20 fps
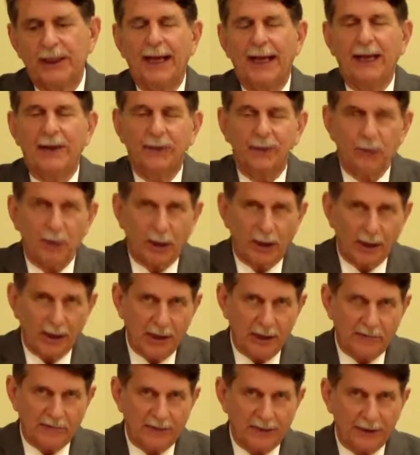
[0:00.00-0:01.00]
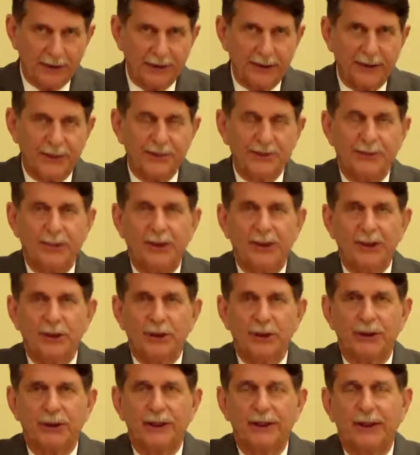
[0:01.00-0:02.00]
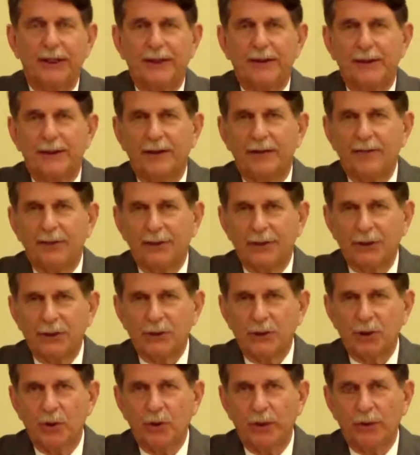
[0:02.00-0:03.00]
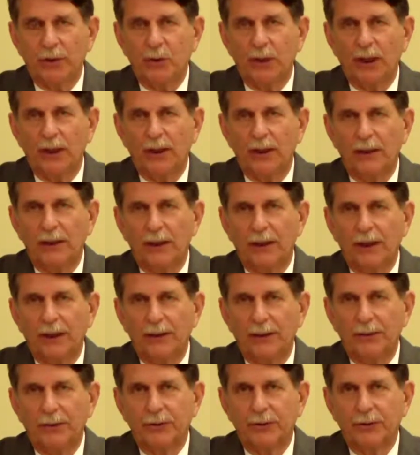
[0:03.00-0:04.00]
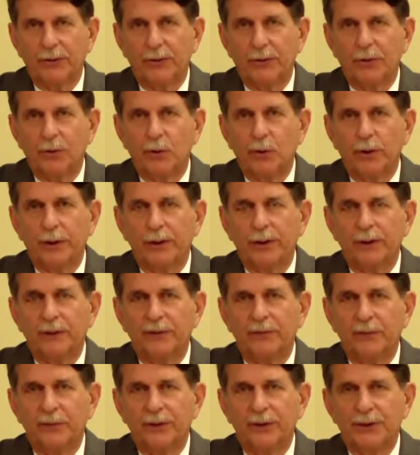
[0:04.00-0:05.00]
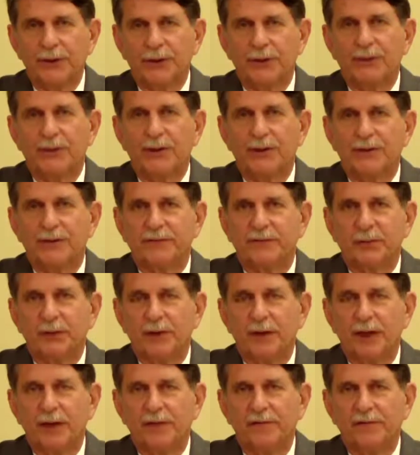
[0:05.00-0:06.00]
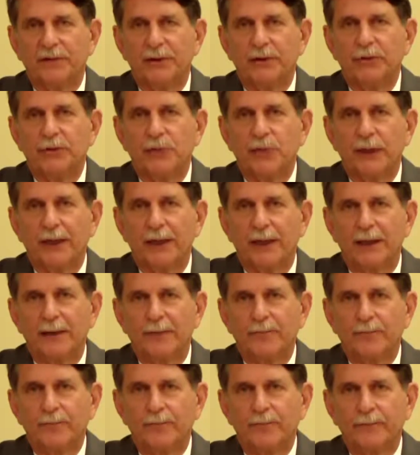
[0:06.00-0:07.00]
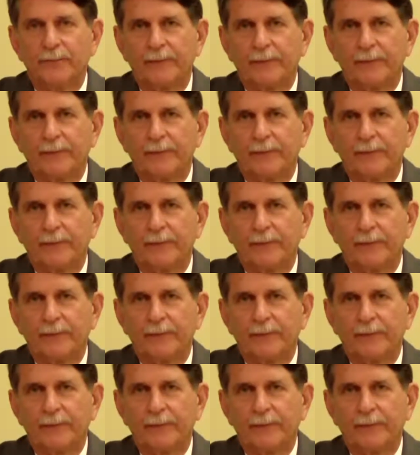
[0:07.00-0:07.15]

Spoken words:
and you are confident as the patient, that everything is going well and you're going to live with this the rest of your life and do well.